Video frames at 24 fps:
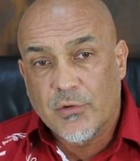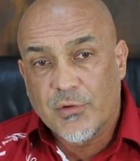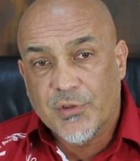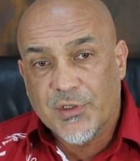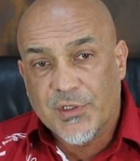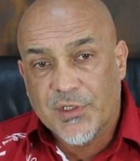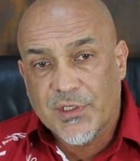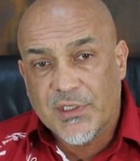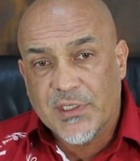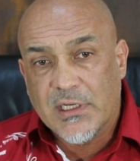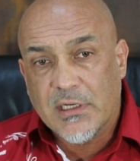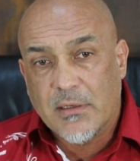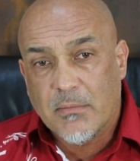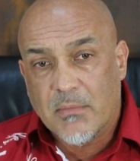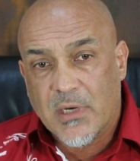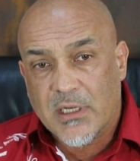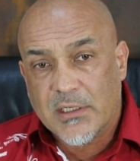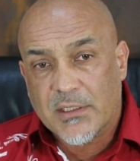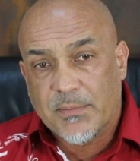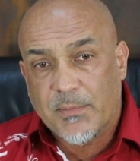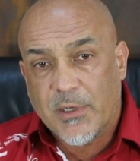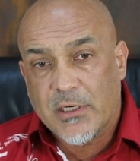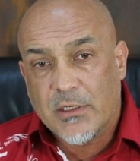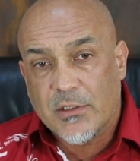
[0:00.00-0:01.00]
to stick
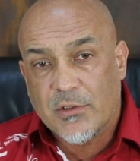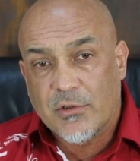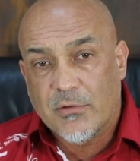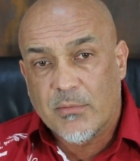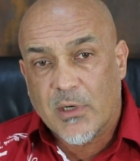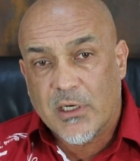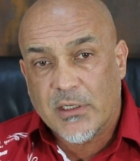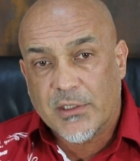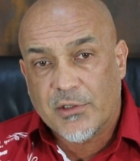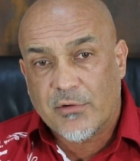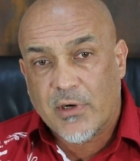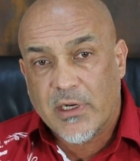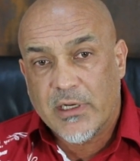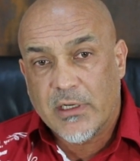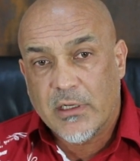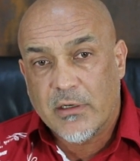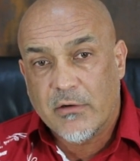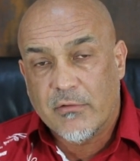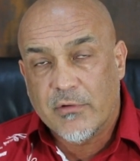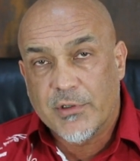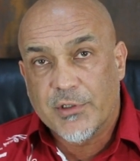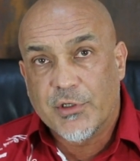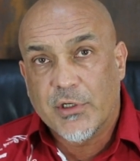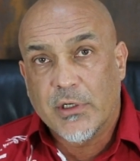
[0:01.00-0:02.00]
much better to my
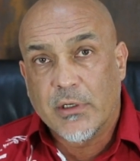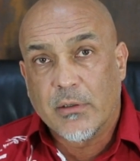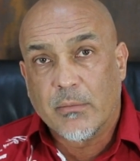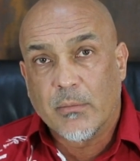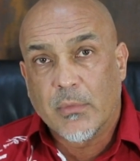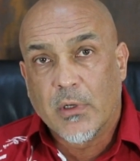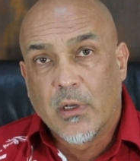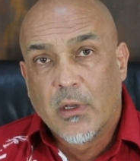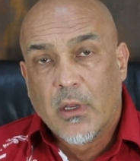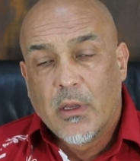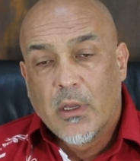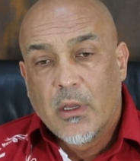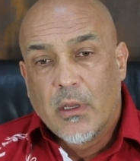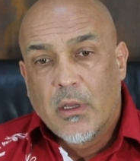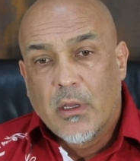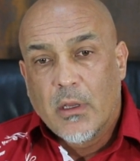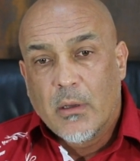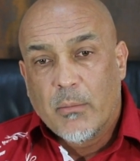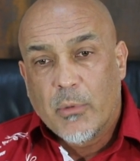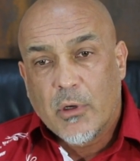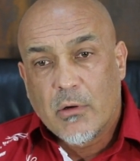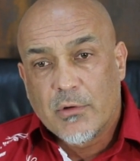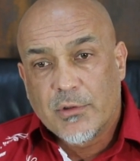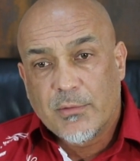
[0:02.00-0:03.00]
training regime.
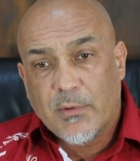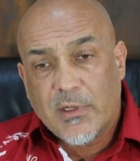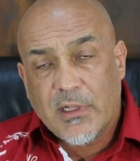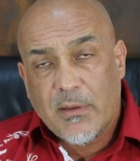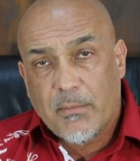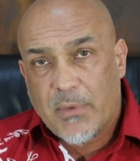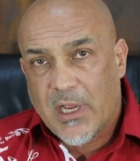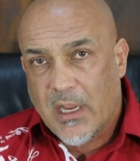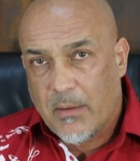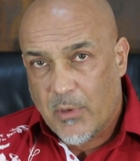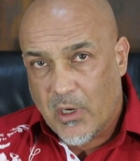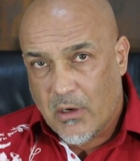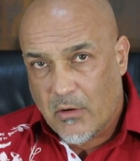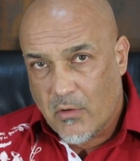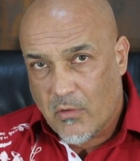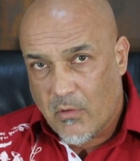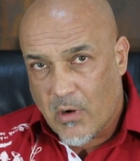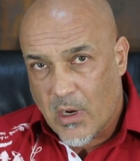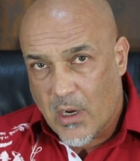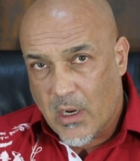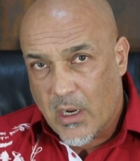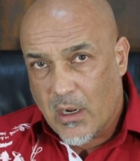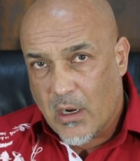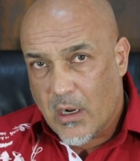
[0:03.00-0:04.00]
Because when the baby
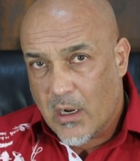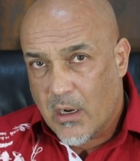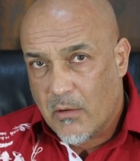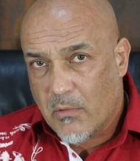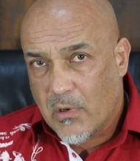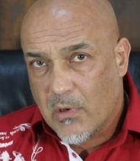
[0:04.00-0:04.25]
cried, I